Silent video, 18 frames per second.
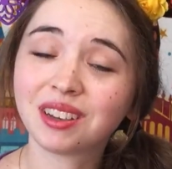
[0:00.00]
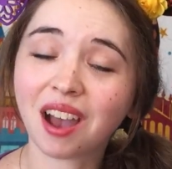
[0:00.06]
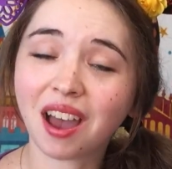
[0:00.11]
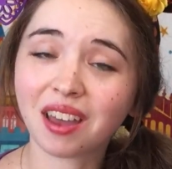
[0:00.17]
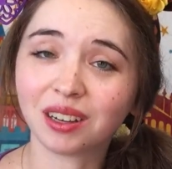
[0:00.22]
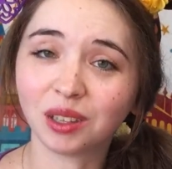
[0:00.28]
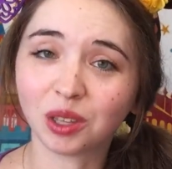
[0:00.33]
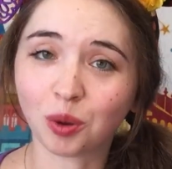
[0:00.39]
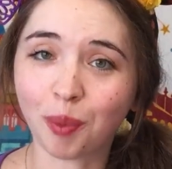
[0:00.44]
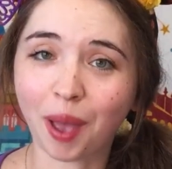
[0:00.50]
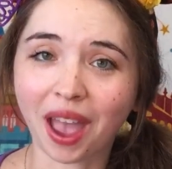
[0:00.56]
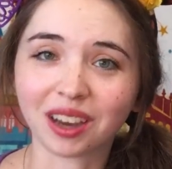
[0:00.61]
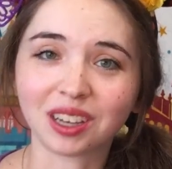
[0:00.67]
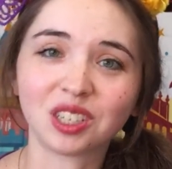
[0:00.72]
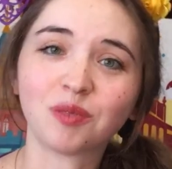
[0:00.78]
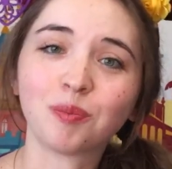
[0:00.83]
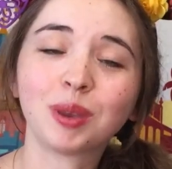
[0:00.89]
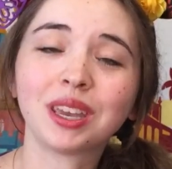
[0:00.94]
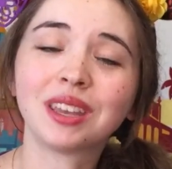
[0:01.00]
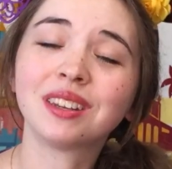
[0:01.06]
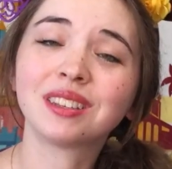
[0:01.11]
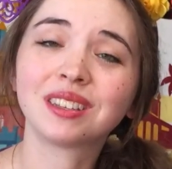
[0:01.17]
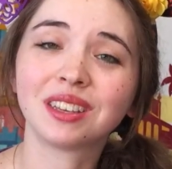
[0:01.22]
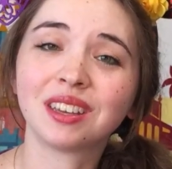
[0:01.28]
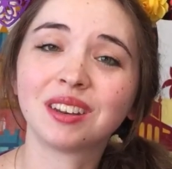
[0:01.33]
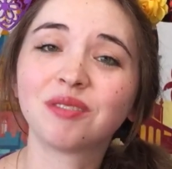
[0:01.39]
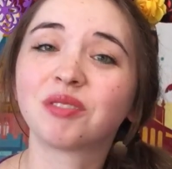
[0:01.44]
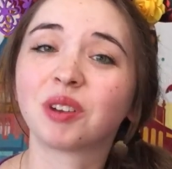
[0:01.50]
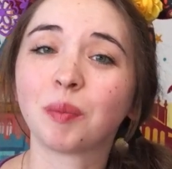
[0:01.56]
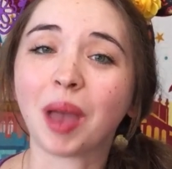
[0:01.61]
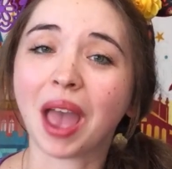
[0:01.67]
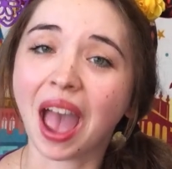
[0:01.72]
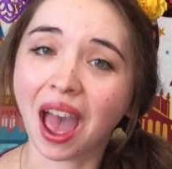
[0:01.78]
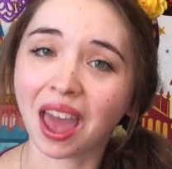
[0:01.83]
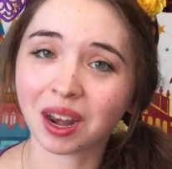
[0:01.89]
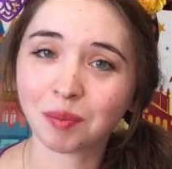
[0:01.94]
got a little package of pins in from
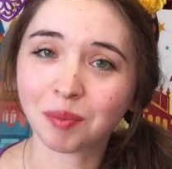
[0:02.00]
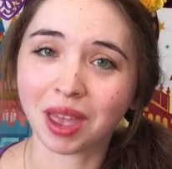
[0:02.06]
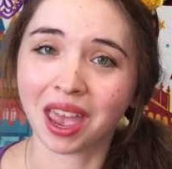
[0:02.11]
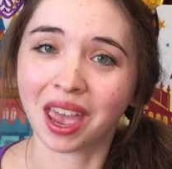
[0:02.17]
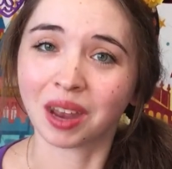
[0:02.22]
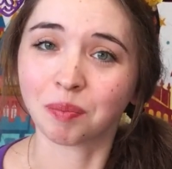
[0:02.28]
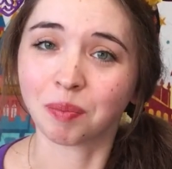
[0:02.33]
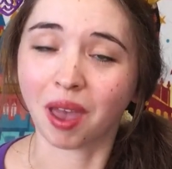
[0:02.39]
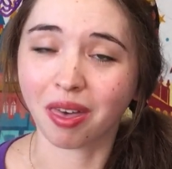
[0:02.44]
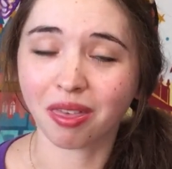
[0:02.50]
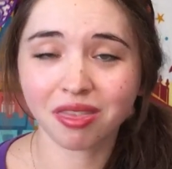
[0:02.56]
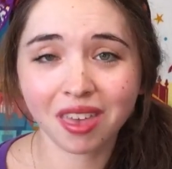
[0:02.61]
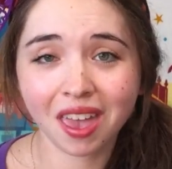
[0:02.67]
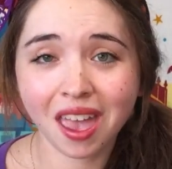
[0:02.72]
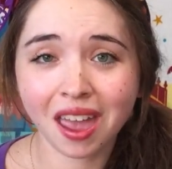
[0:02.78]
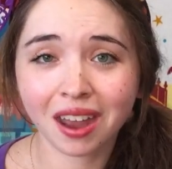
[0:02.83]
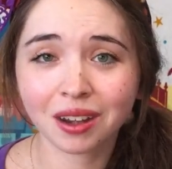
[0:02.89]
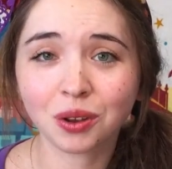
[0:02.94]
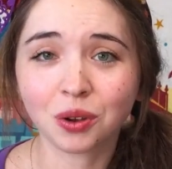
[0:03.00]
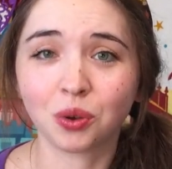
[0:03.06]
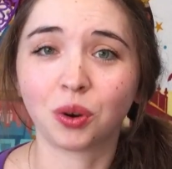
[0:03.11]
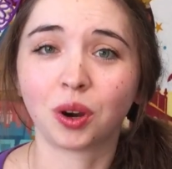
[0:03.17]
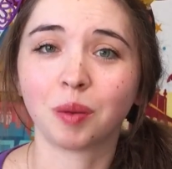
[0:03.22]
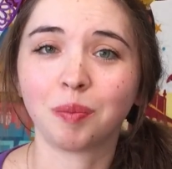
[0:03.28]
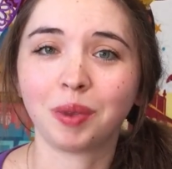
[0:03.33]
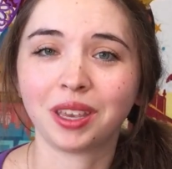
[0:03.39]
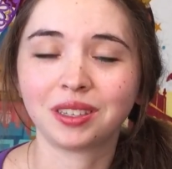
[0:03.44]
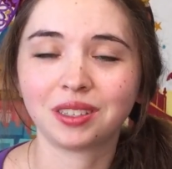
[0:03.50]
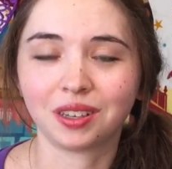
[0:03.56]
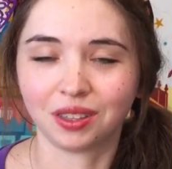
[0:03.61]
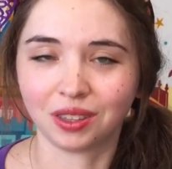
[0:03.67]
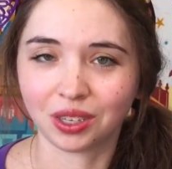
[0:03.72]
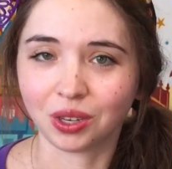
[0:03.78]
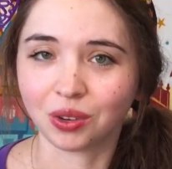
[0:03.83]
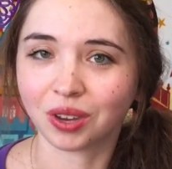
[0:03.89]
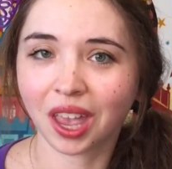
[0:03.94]
Adam and Bethan, who are based
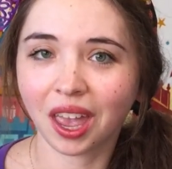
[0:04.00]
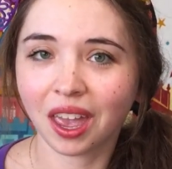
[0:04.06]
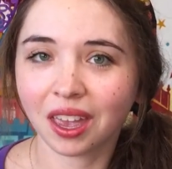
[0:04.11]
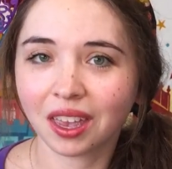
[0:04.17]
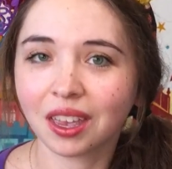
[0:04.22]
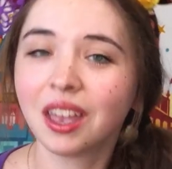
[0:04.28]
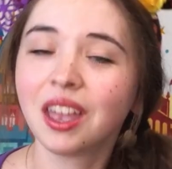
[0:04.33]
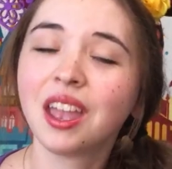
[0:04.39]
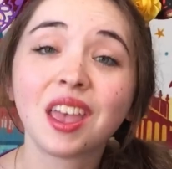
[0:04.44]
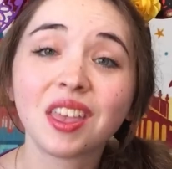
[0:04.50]
in the UK.